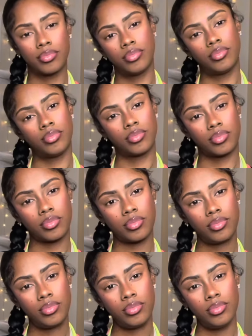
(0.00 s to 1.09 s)

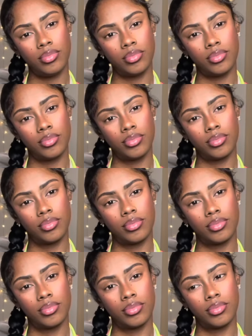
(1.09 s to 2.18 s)

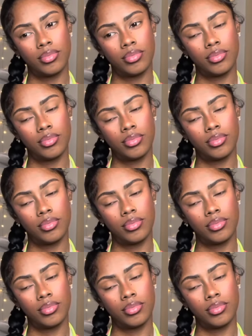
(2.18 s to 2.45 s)
[no speech]